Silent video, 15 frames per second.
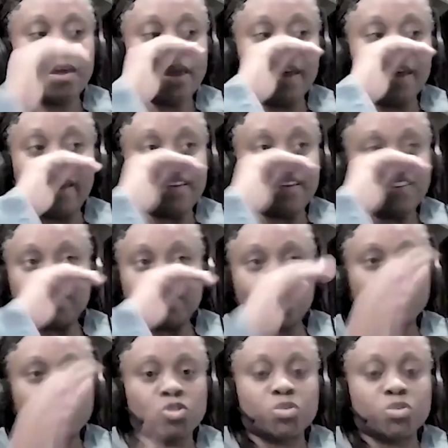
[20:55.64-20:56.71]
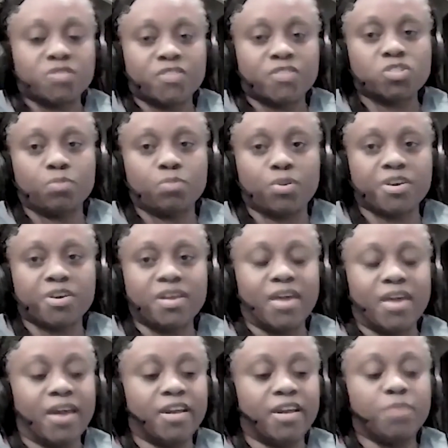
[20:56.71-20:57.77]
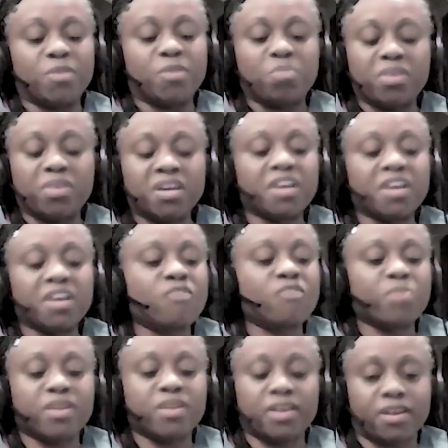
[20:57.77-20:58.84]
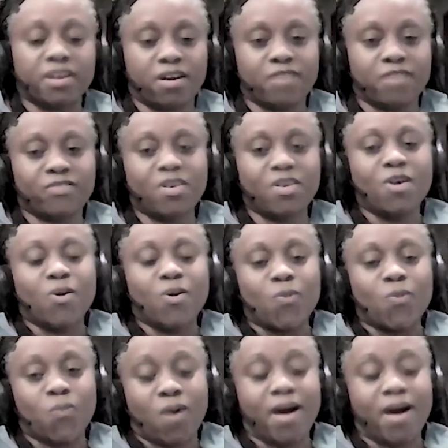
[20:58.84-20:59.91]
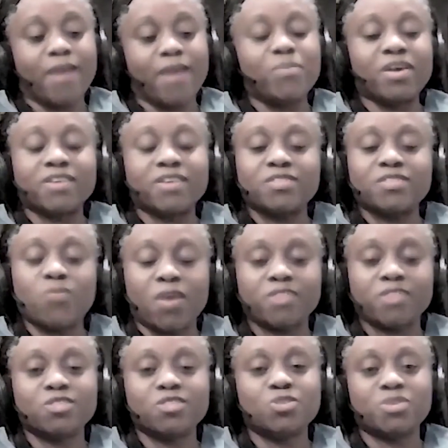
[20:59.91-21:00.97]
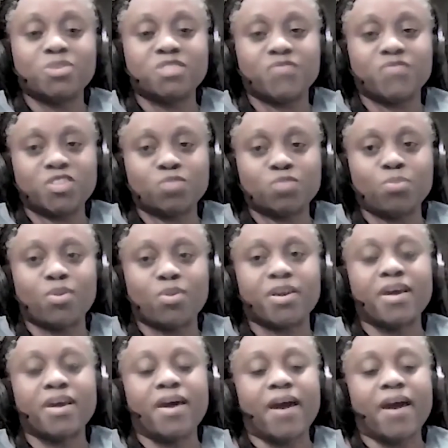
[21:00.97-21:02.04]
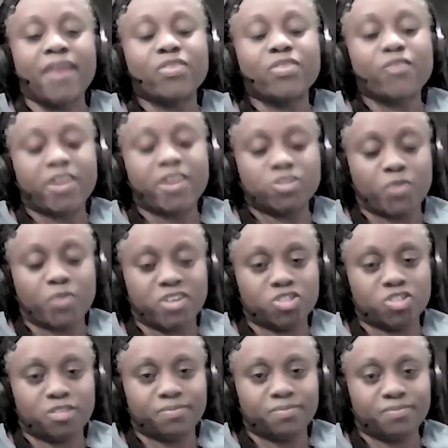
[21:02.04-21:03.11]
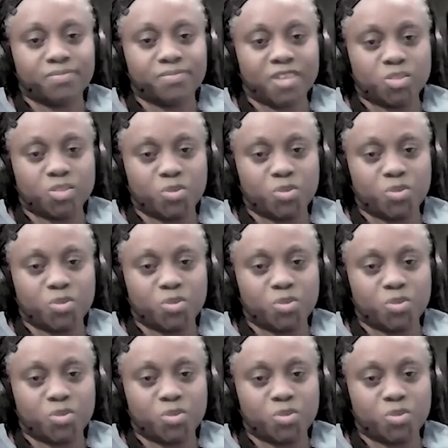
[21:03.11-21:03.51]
and he's supposed to do his vision board, and he had been putting it off. Why? Because he wanted to do his vision board at the graduation, because we